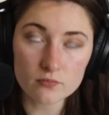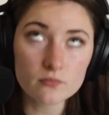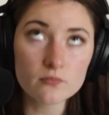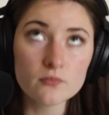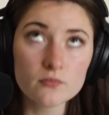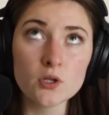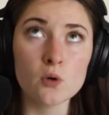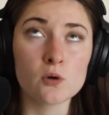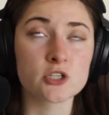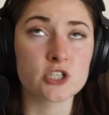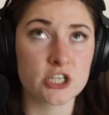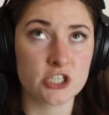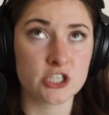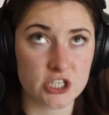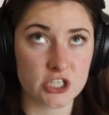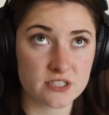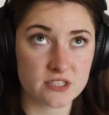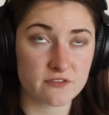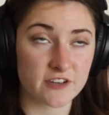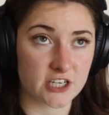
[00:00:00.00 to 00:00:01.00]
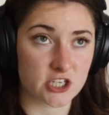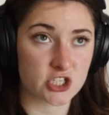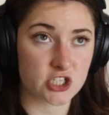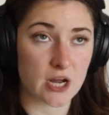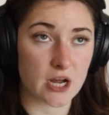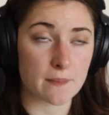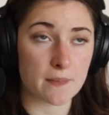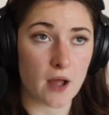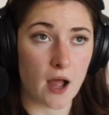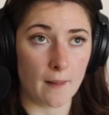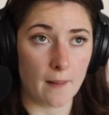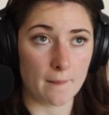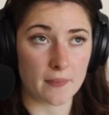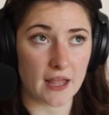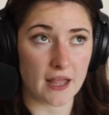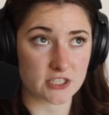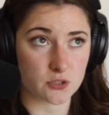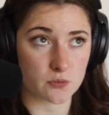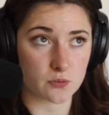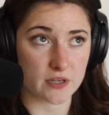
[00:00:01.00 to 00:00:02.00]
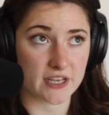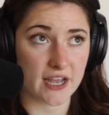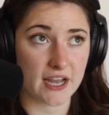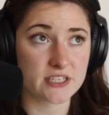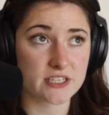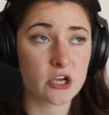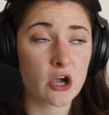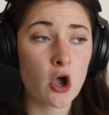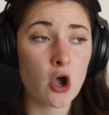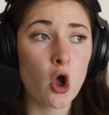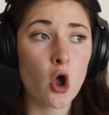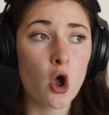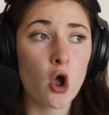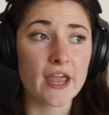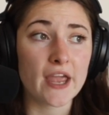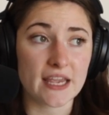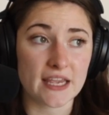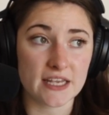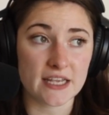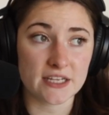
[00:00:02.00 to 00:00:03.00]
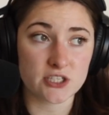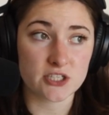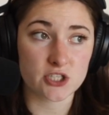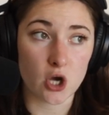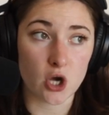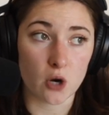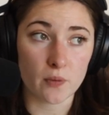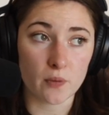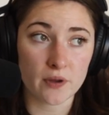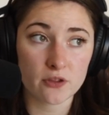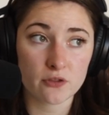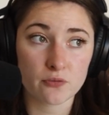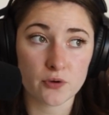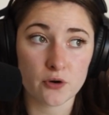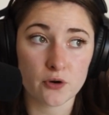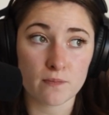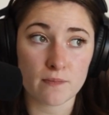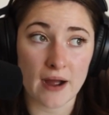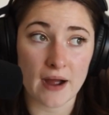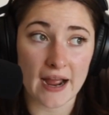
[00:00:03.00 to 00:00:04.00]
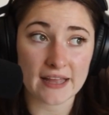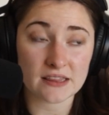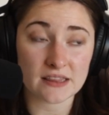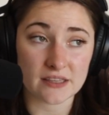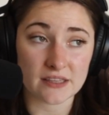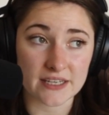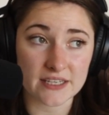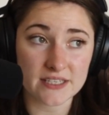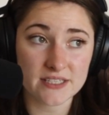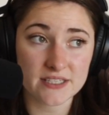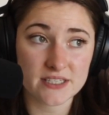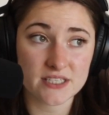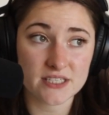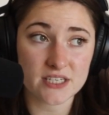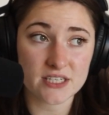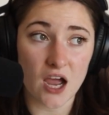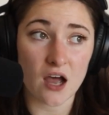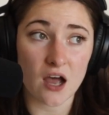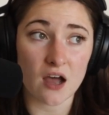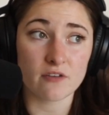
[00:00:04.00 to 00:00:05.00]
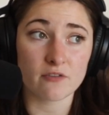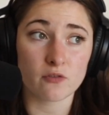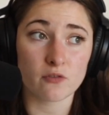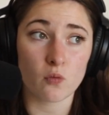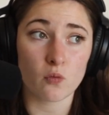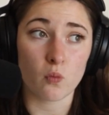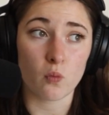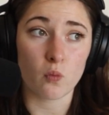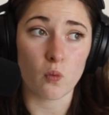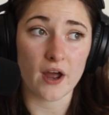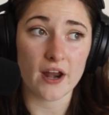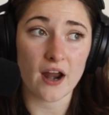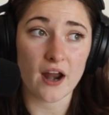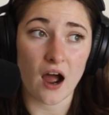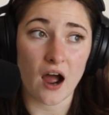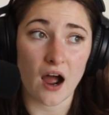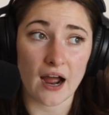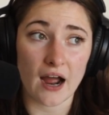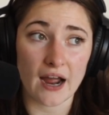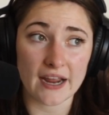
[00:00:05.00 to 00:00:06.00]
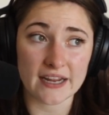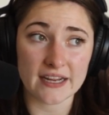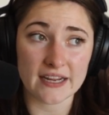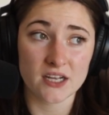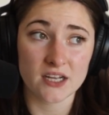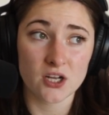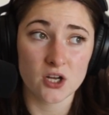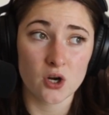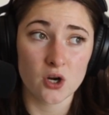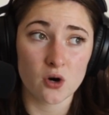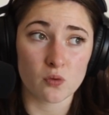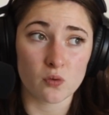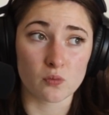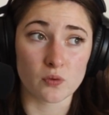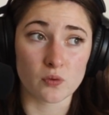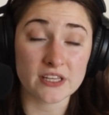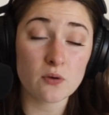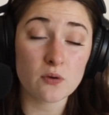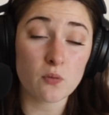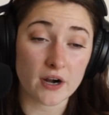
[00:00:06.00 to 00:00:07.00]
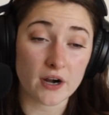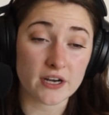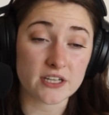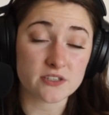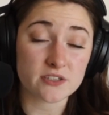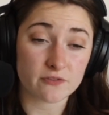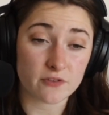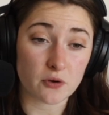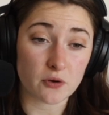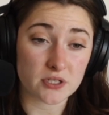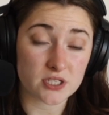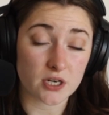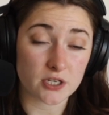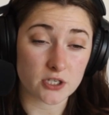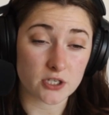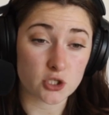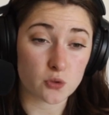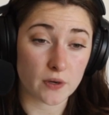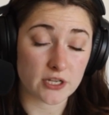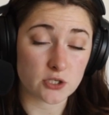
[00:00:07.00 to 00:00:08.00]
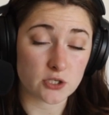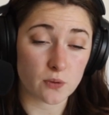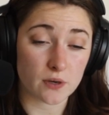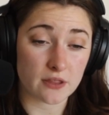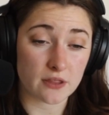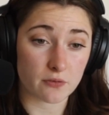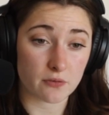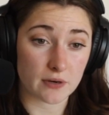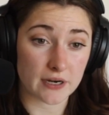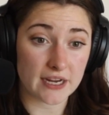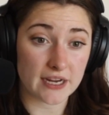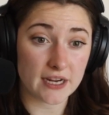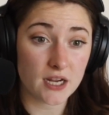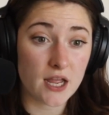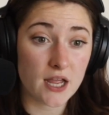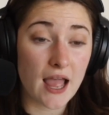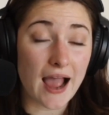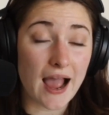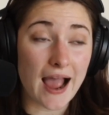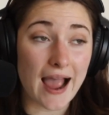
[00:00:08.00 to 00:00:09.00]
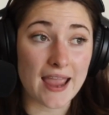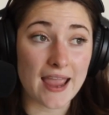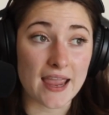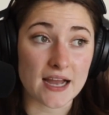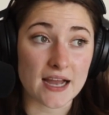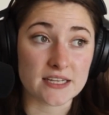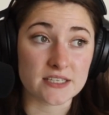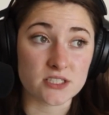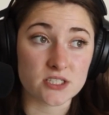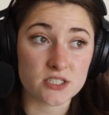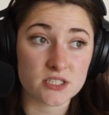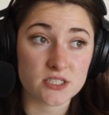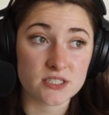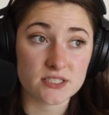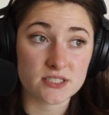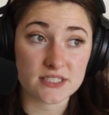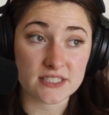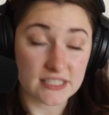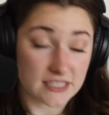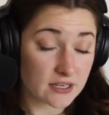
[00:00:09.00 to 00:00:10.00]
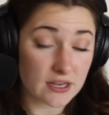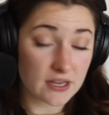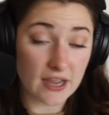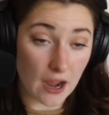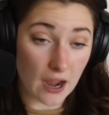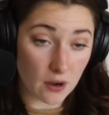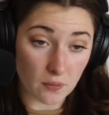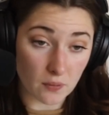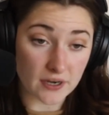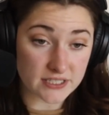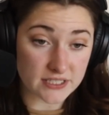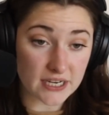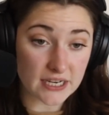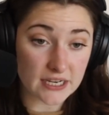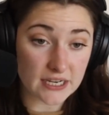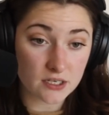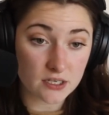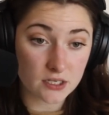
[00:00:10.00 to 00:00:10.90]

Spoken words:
which I just finished up last weekend, is going through my list of what I really wanted to focus on in 2023 and seeing how I did.